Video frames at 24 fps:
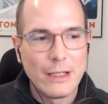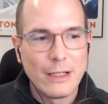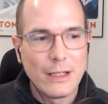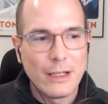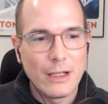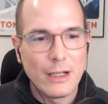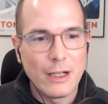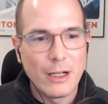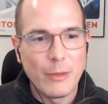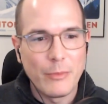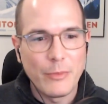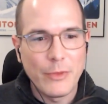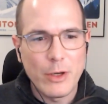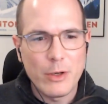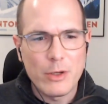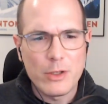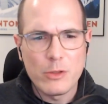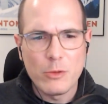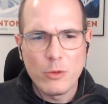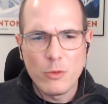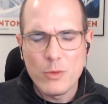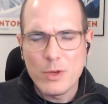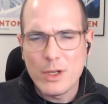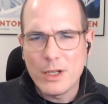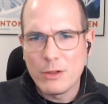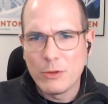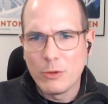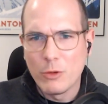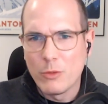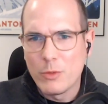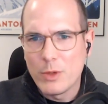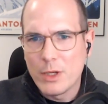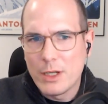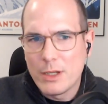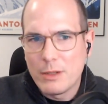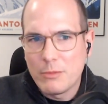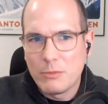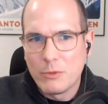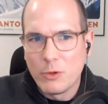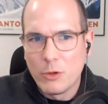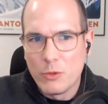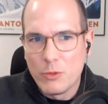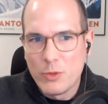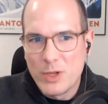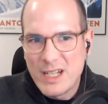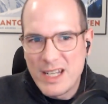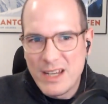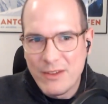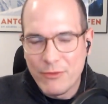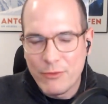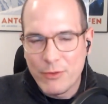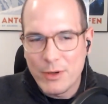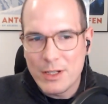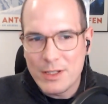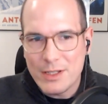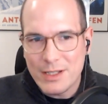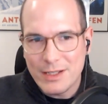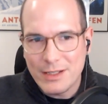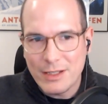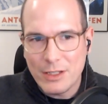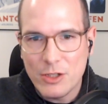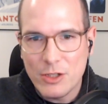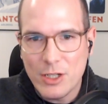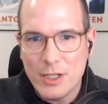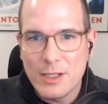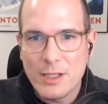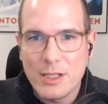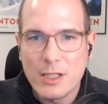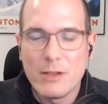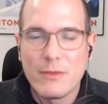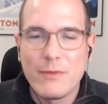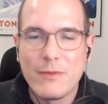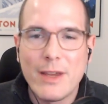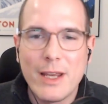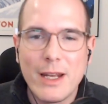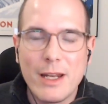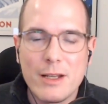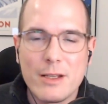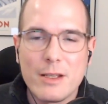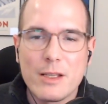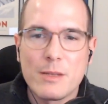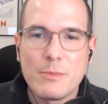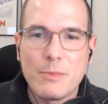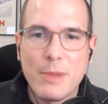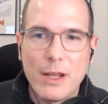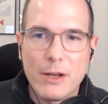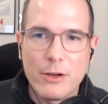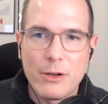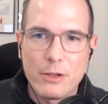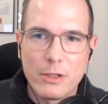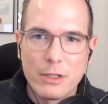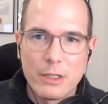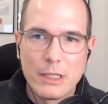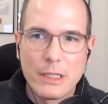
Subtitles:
There is no real difference. There's the surveillance is better.